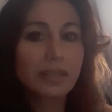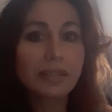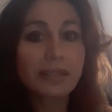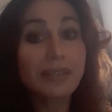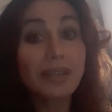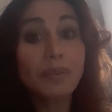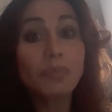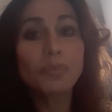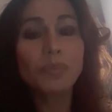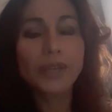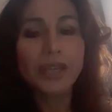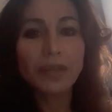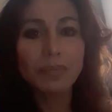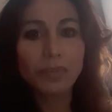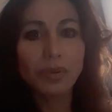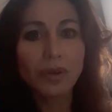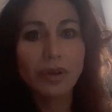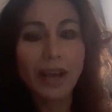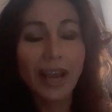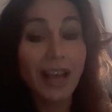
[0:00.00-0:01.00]
Some
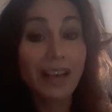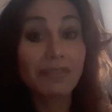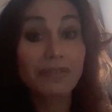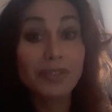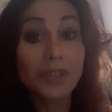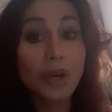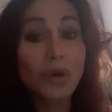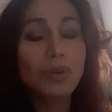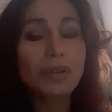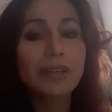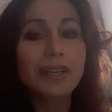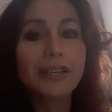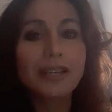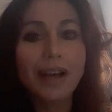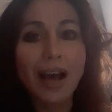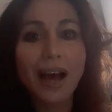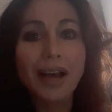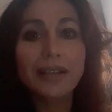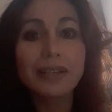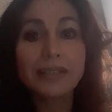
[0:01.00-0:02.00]
people have no
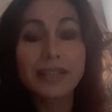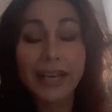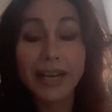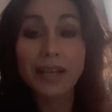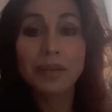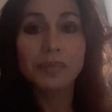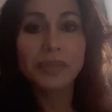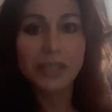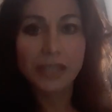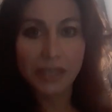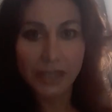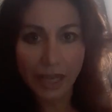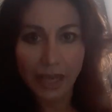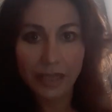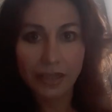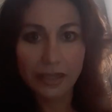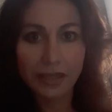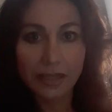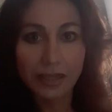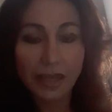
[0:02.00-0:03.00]
goddamn
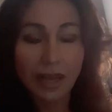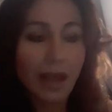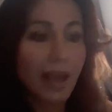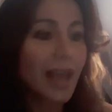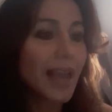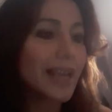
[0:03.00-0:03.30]
sense.